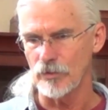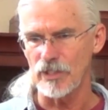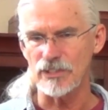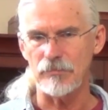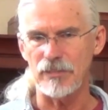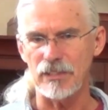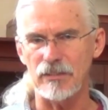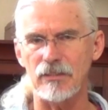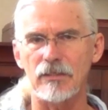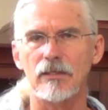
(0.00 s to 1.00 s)
Or does he
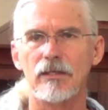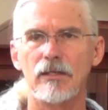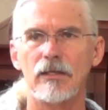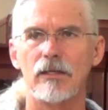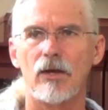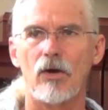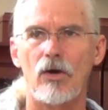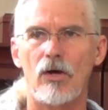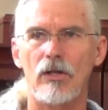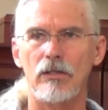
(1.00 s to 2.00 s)
mean
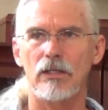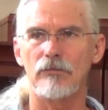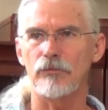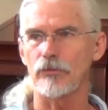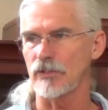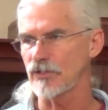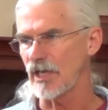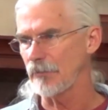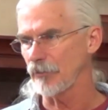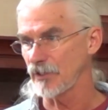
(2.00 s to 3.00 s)
all of your
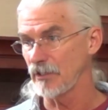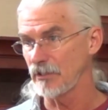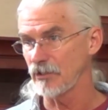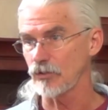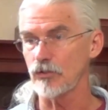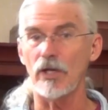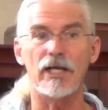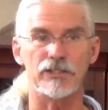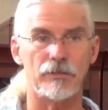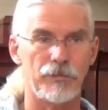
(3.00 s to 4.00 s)
disciples in addition to
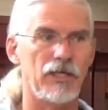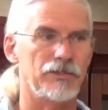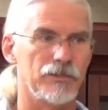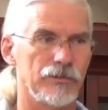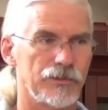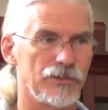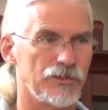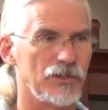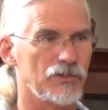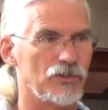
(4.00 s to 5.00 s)
us apostles?
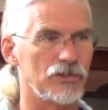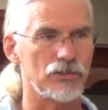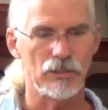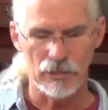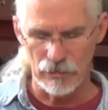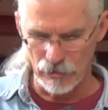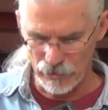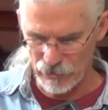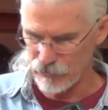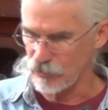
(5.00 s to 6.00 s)
Is this just
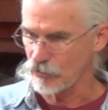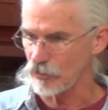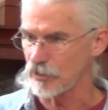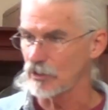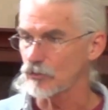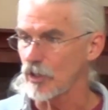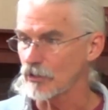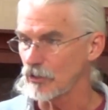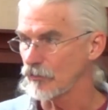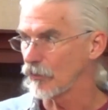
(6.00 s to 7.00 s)
is this just
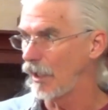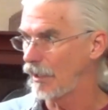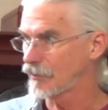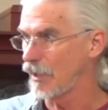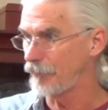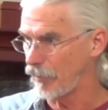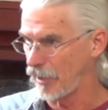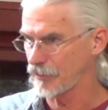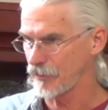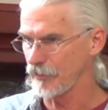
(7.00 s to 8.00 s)
instructions for us
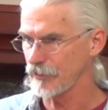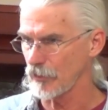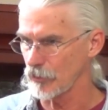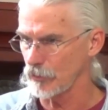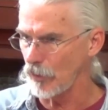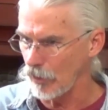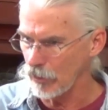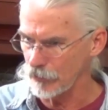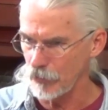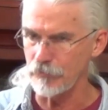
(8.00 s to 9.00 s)
apostles, or do
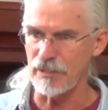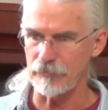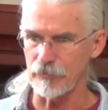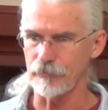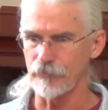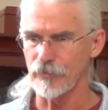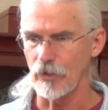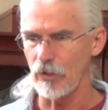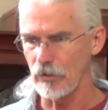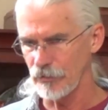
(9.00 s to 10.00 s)
all your people,
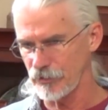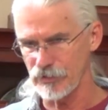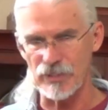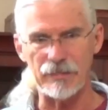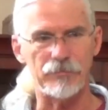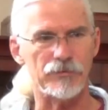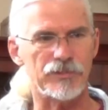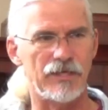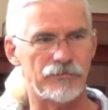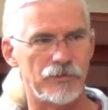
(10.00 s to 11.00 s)
all the
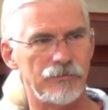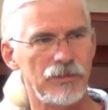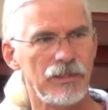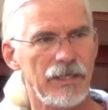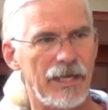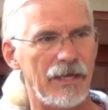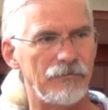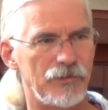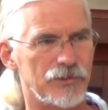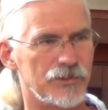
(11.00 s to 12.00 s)
disciples, have to
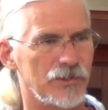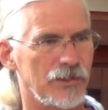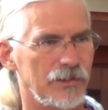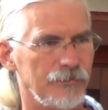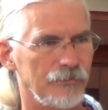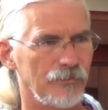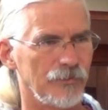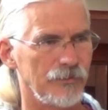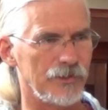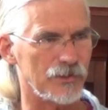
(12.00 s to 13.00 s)
have this, uh,
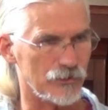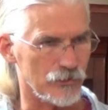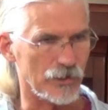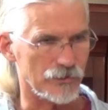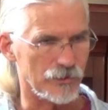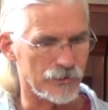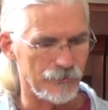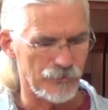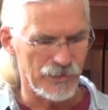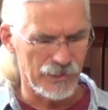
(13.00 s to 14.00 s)
these instructions?